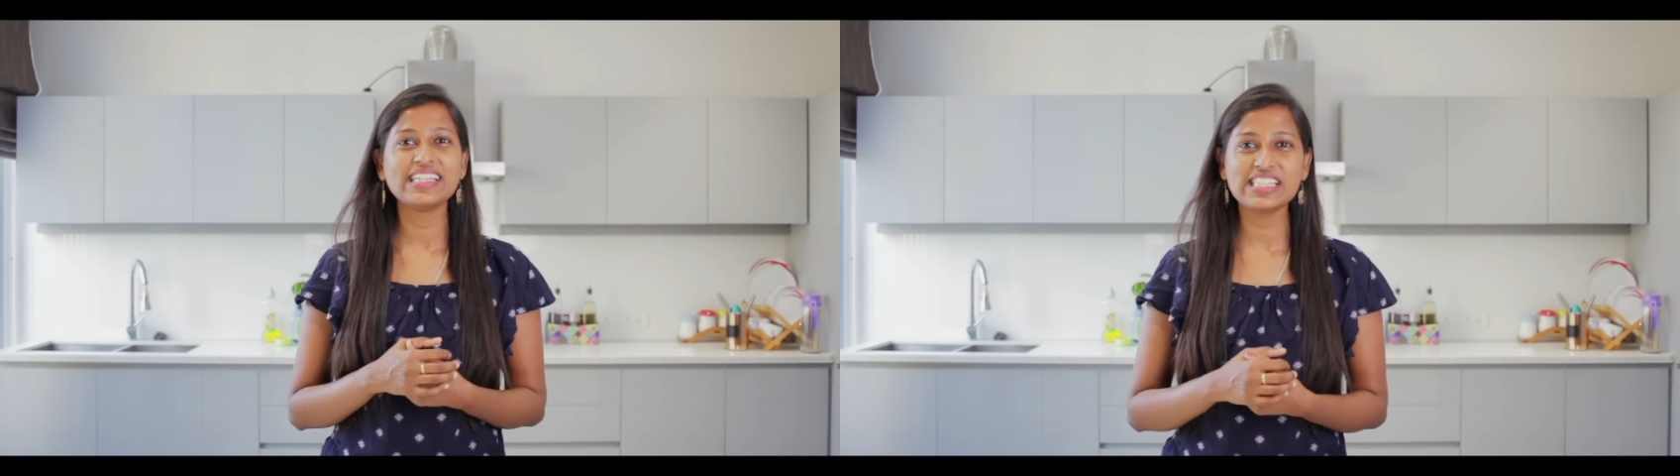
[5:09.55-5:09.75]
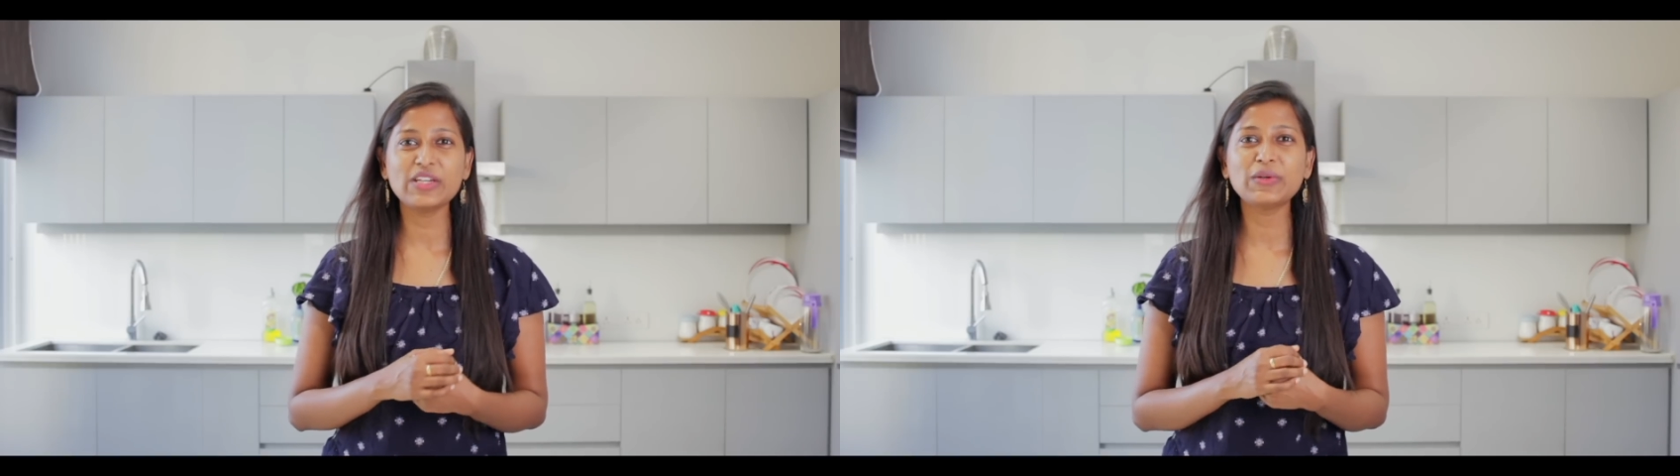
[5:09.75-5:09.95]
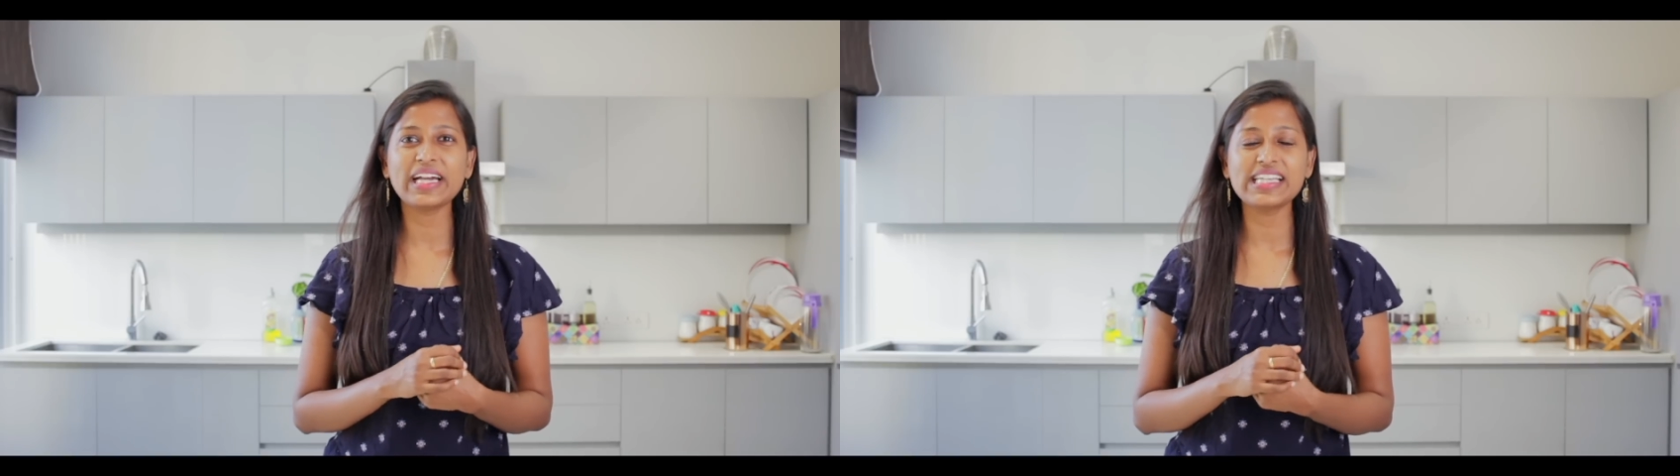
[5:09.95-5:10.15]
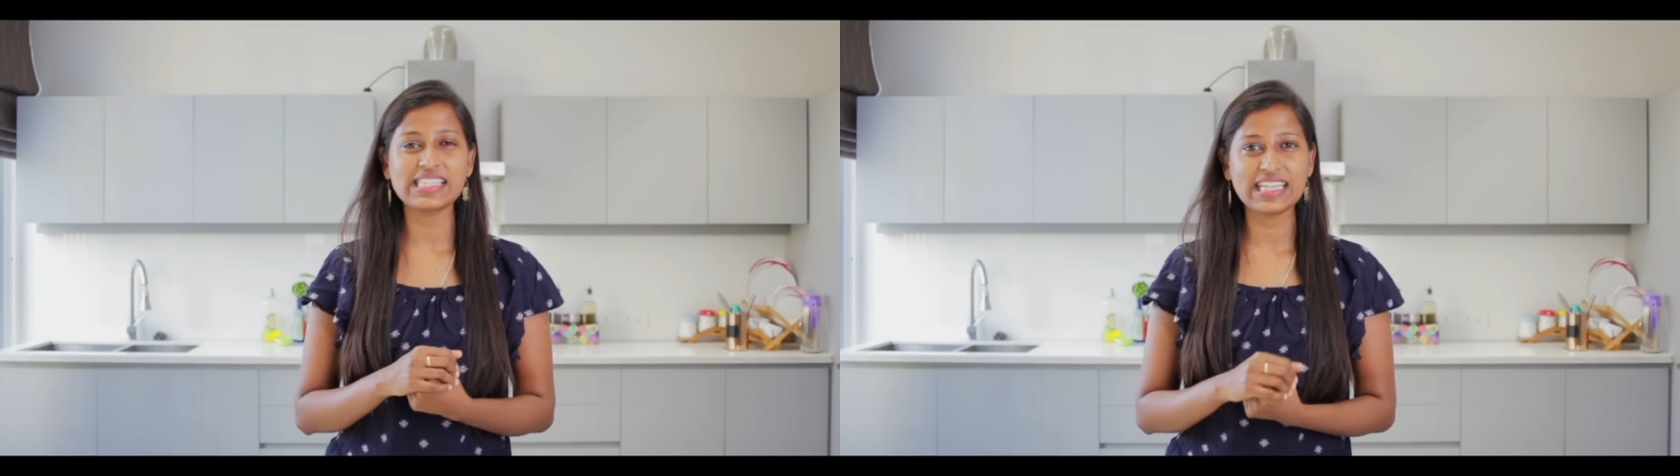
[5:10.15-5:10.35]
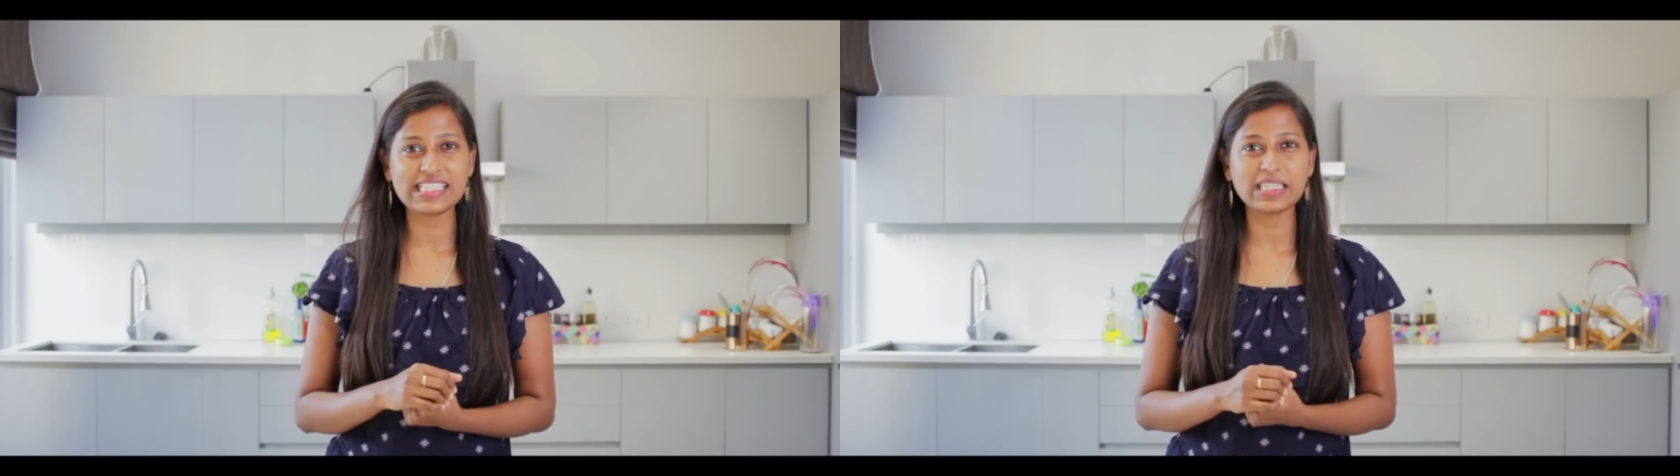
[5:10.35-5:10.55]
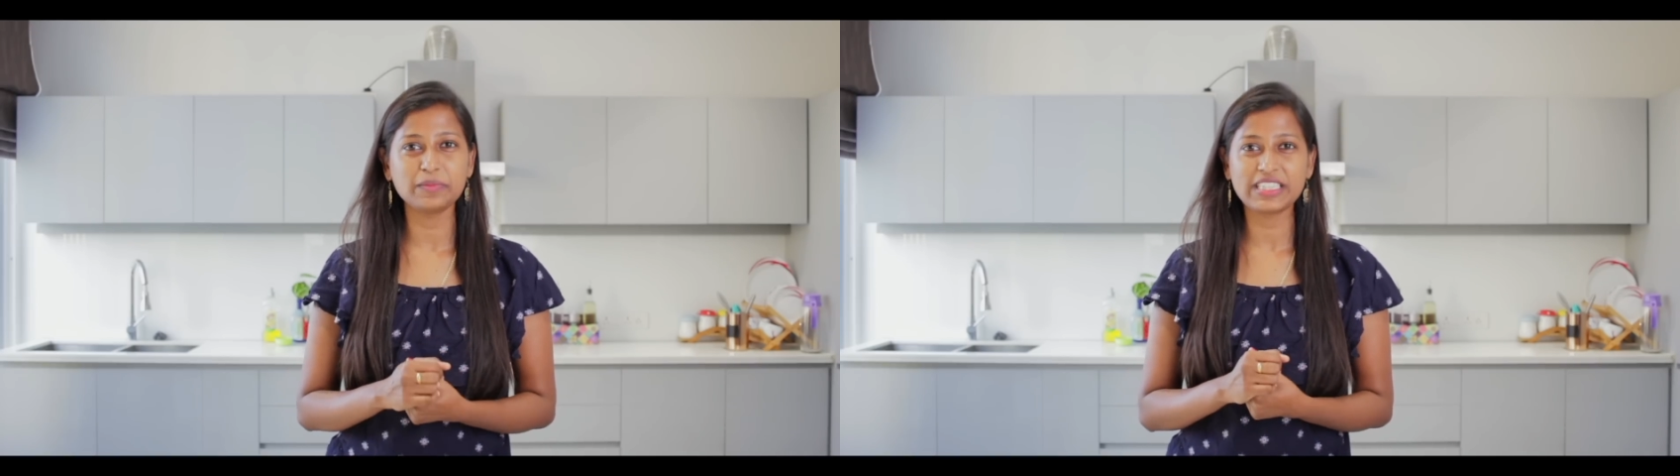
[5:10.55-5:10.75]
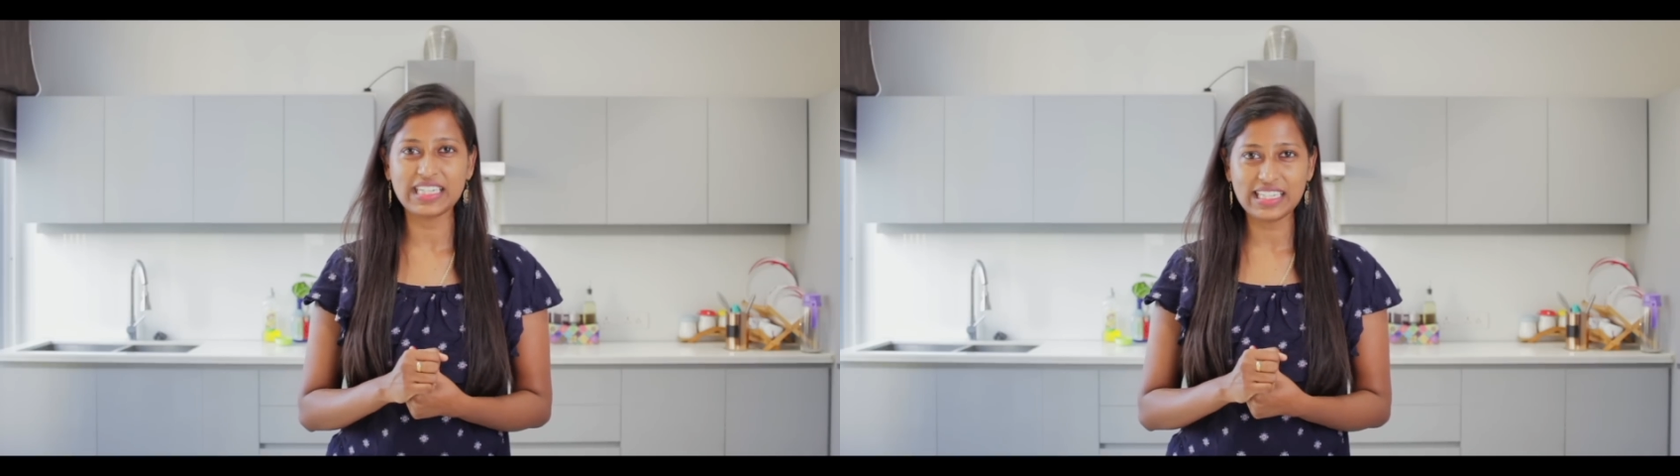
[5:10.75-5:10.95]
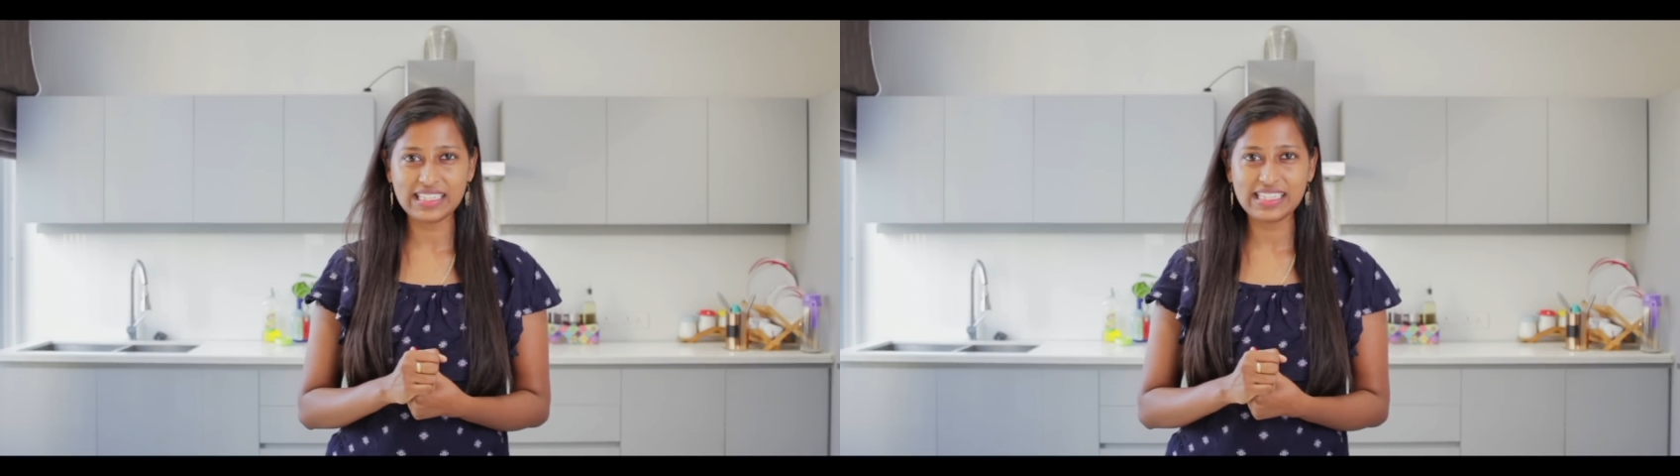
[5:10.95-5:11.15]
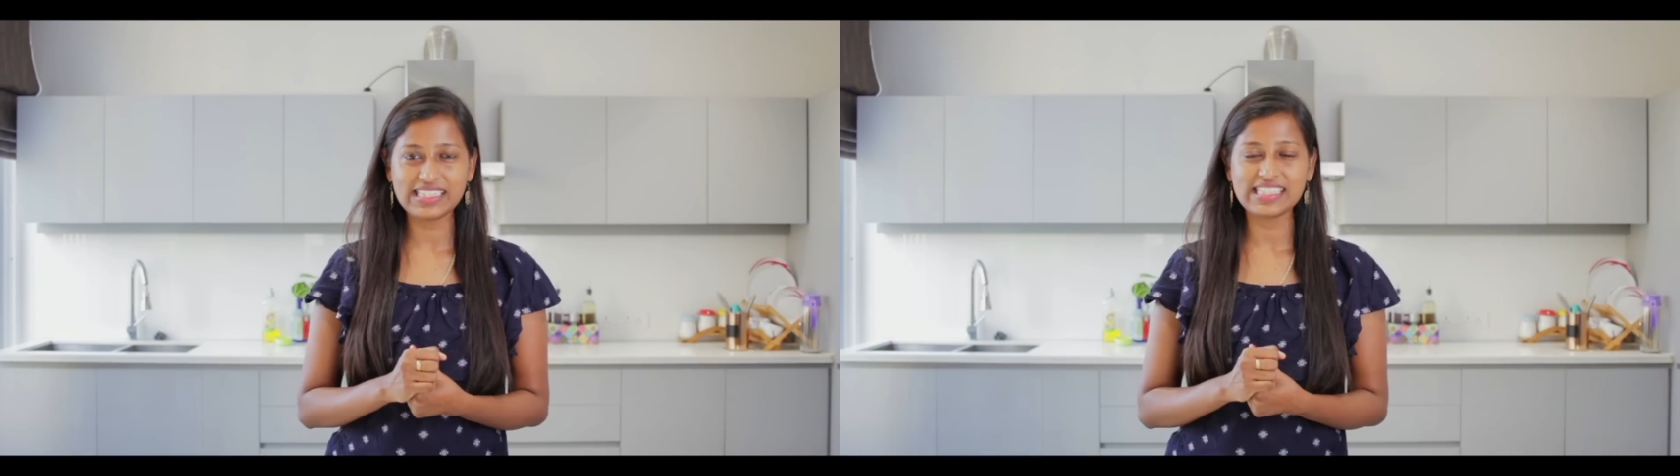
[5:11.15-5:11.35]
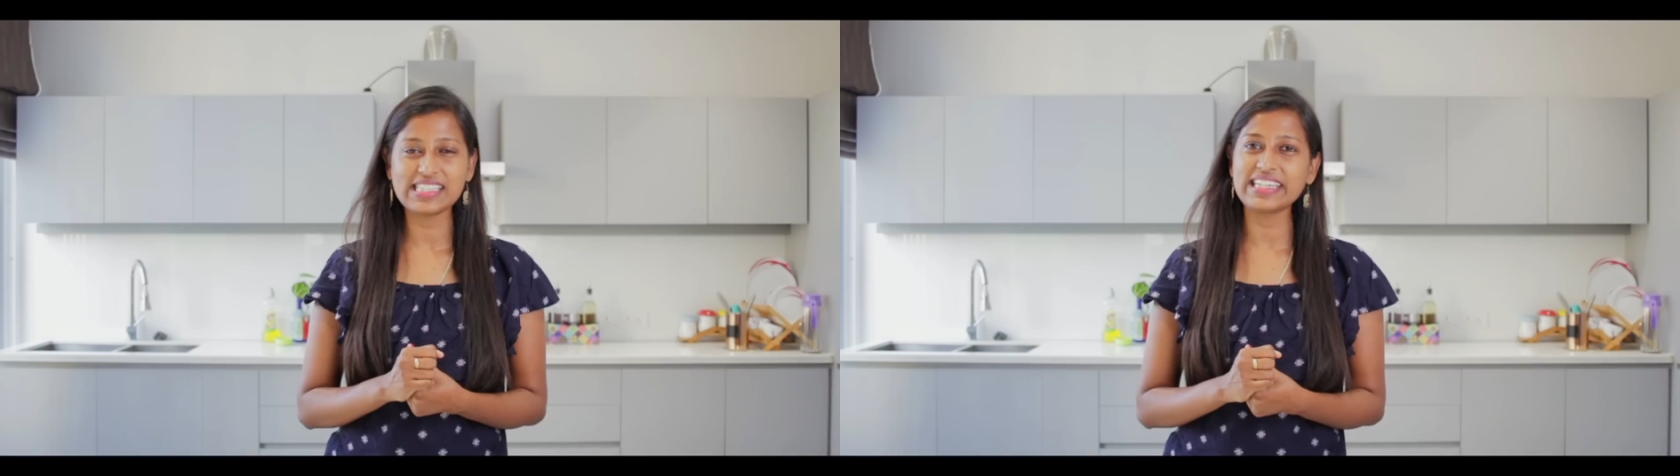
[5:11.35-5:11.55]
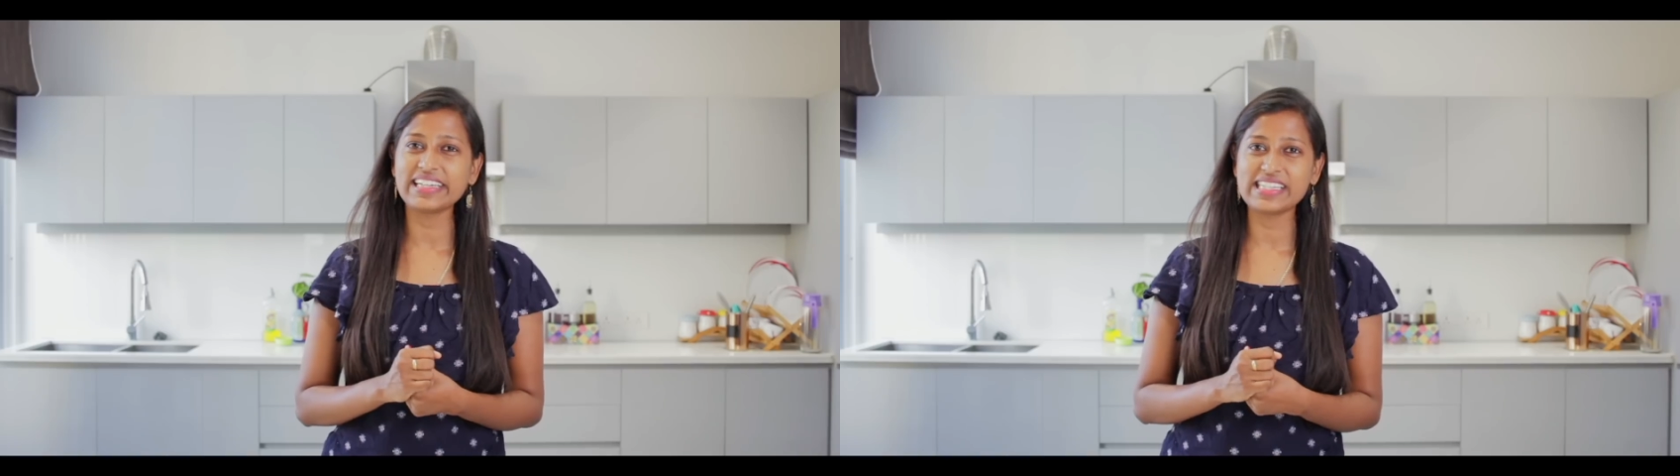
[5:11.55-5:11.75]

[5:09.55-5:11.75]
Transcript: See you guys next time with another interesting